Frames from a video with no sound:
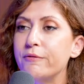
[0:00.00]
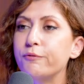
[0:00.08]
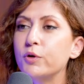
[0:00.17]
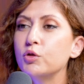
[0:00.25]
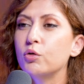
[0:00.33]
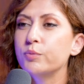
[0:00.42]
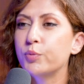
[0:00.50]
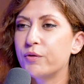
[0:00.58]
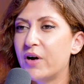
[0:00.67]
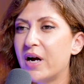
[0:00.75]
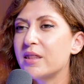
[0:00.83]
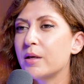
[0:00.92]
if we don't
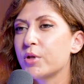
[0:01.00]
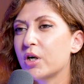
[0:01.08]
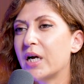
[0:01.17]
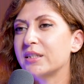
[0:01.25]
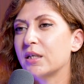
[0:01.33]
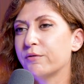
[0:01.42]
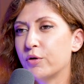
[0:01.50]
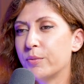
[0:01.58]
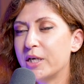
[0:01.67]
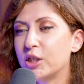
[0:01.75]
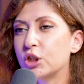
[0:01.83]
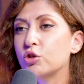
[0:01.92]
provide them the right
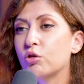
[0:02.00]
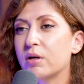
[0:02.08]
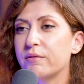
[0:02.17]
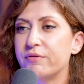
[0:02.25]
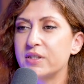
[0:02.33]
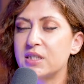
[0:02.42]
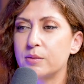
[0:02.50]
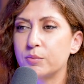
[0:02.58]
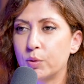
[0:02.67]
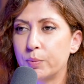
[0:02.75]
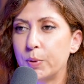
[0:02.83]
information to convince them to